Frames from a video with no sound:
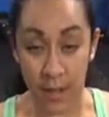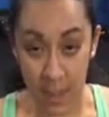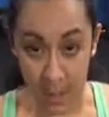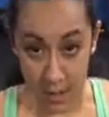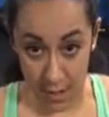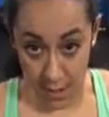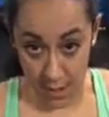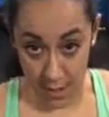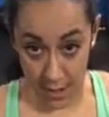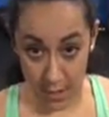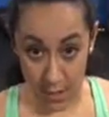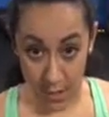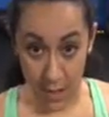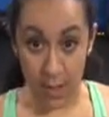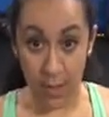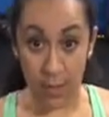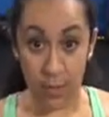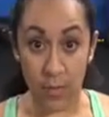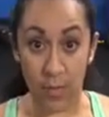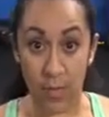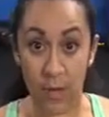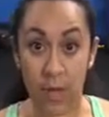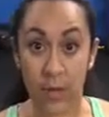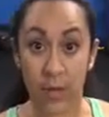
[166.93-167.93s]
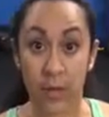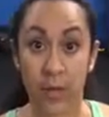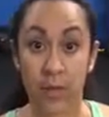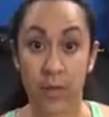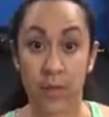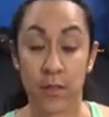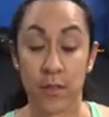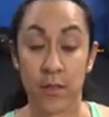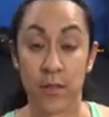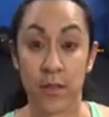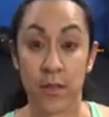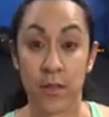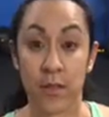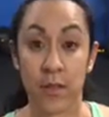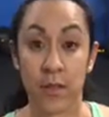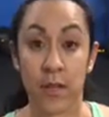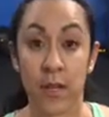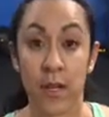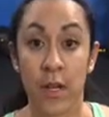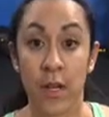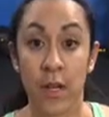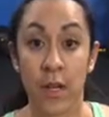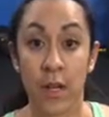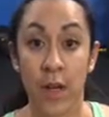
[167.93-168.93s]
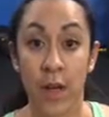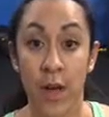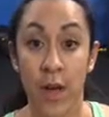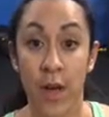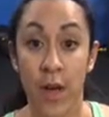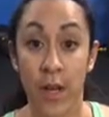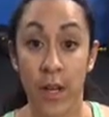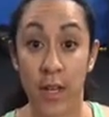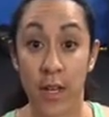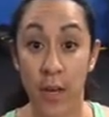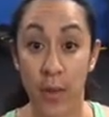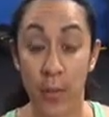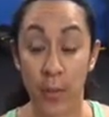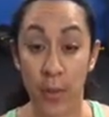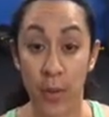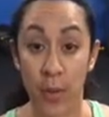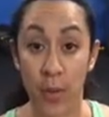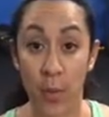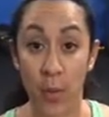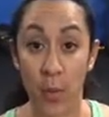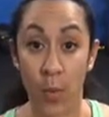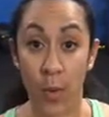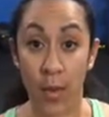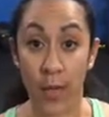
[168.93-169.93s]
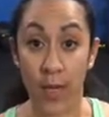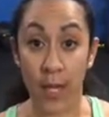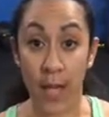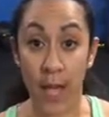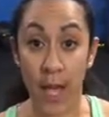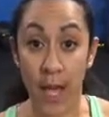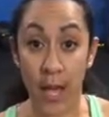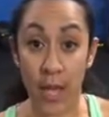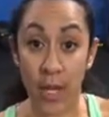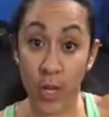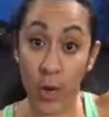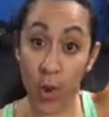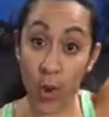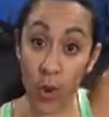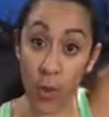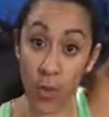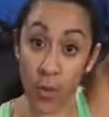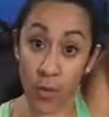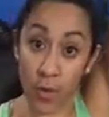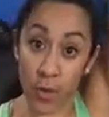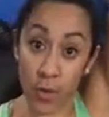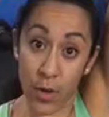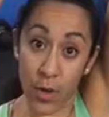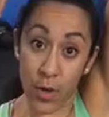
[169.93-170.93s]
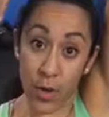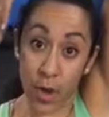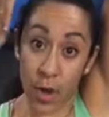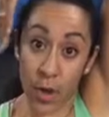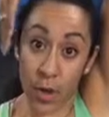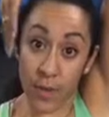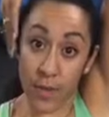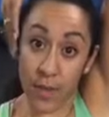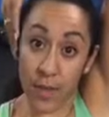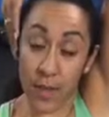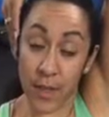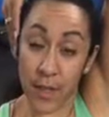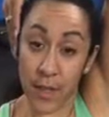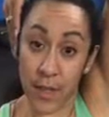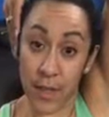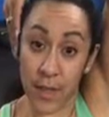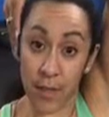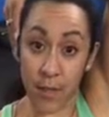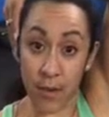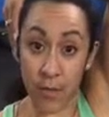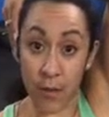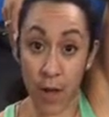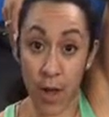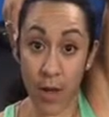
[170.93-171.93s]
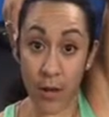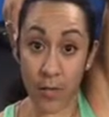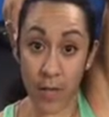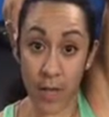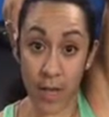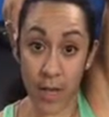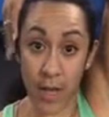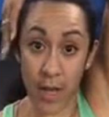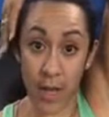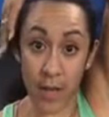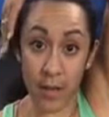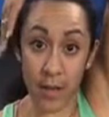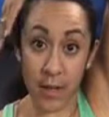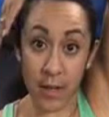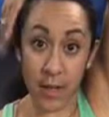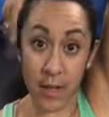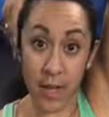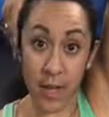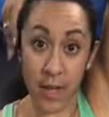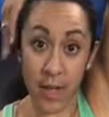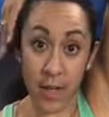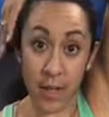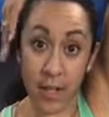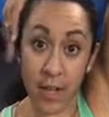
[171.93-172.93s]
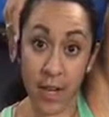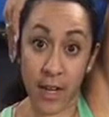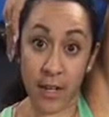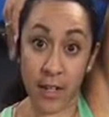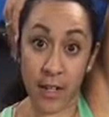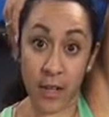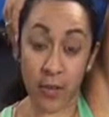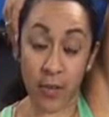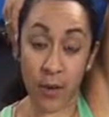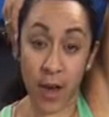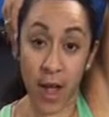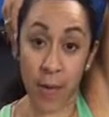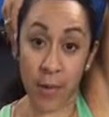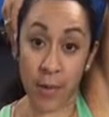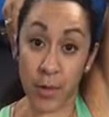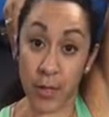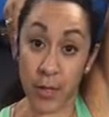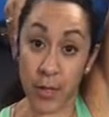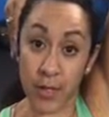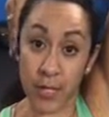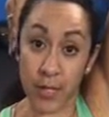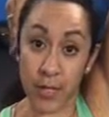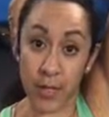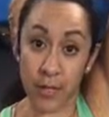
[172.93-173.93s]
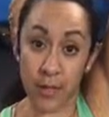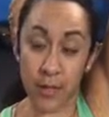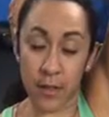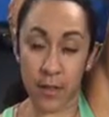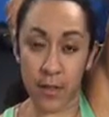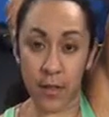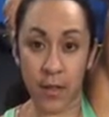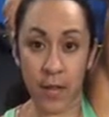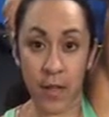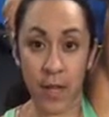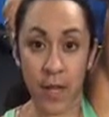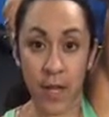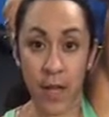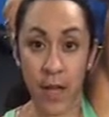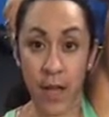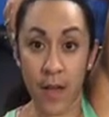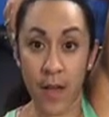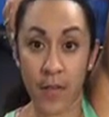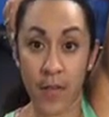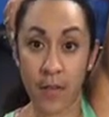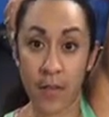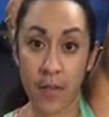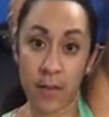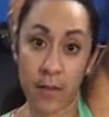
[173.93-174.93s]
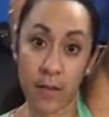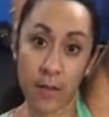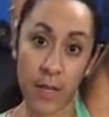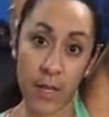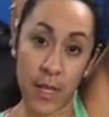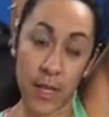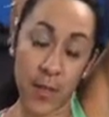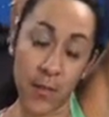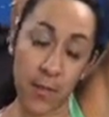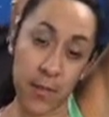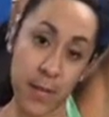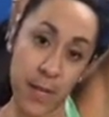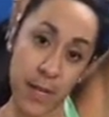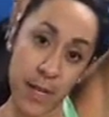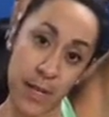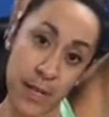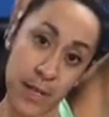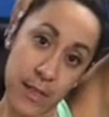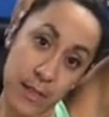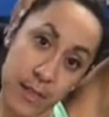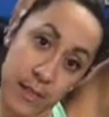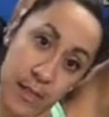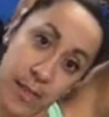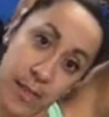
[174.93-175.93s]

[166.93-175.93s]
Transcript: And then we're going to go ahead and put one hand over on around the head and kind of grab your ear, and then make it